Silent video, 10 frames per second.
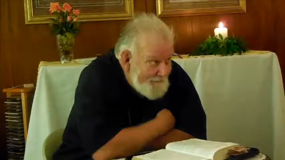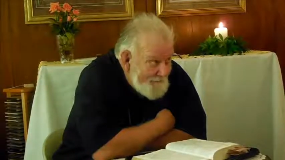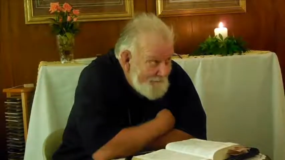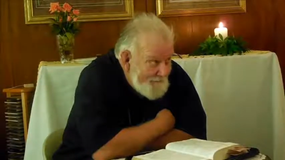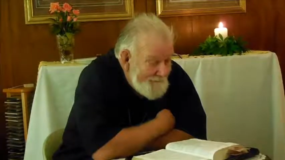
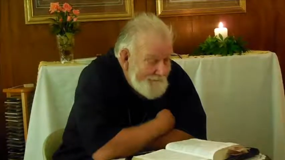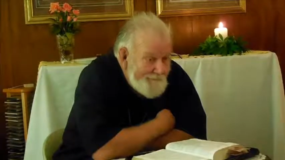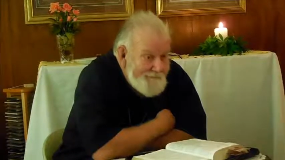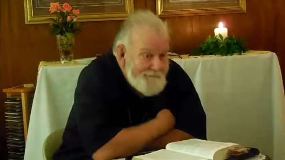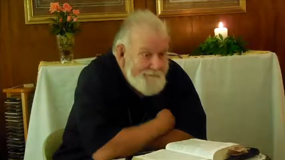
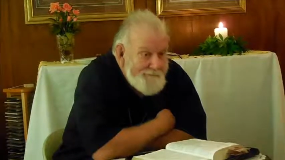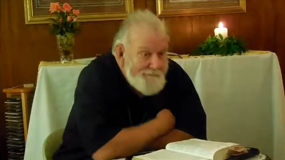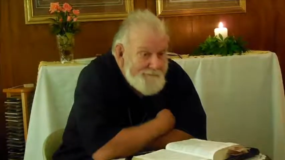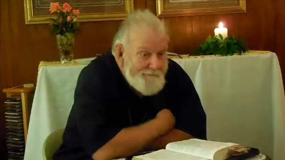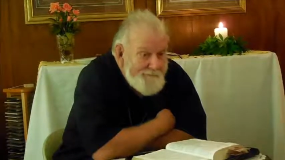
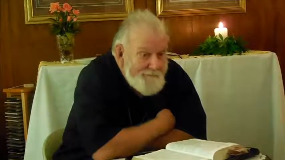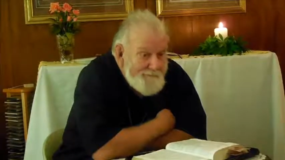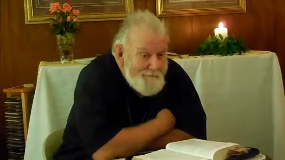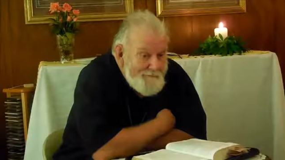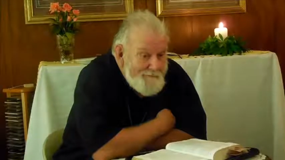
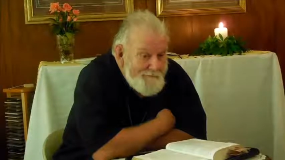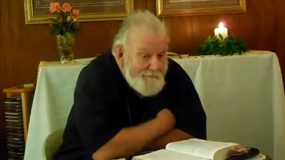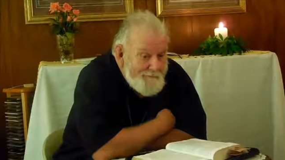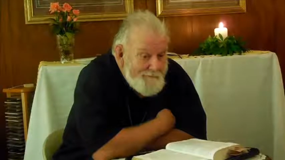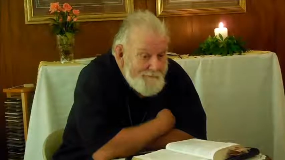
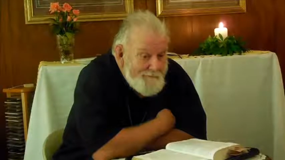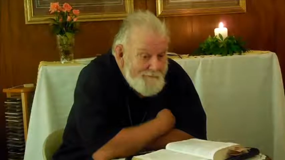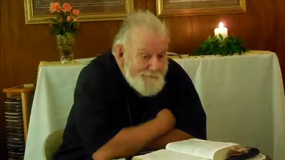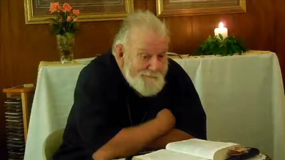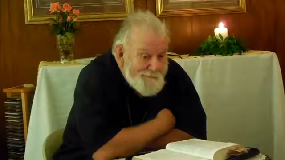
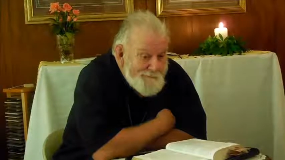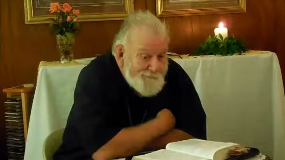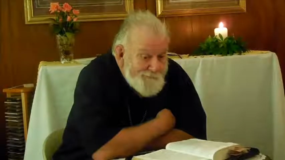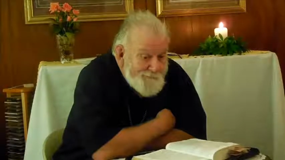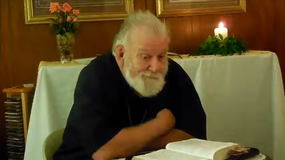
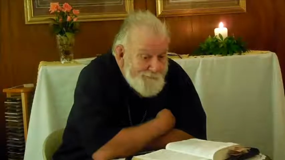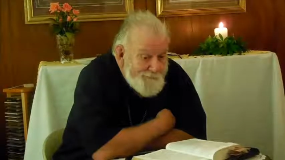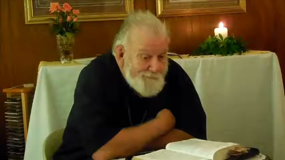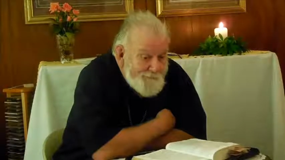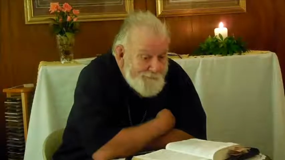
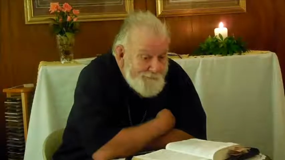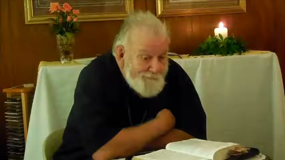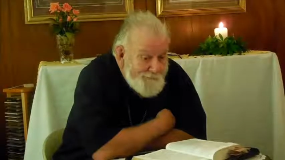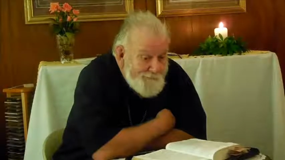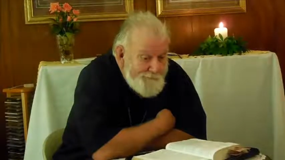
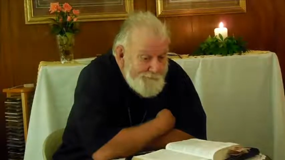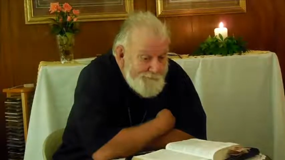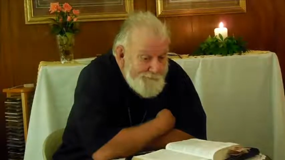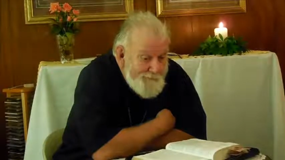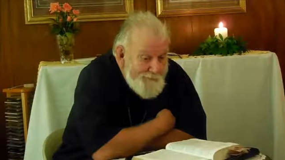
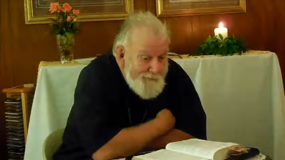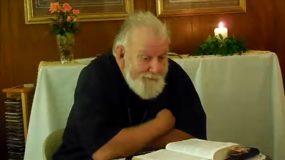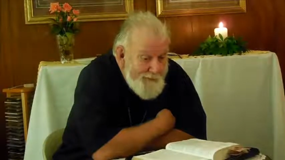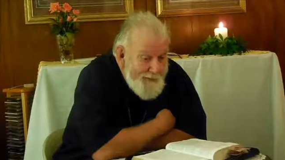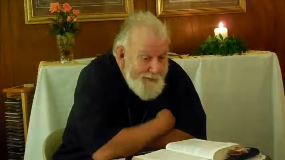
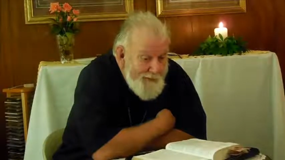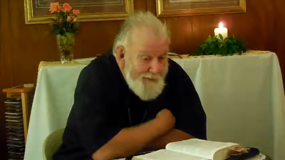(no one is talking)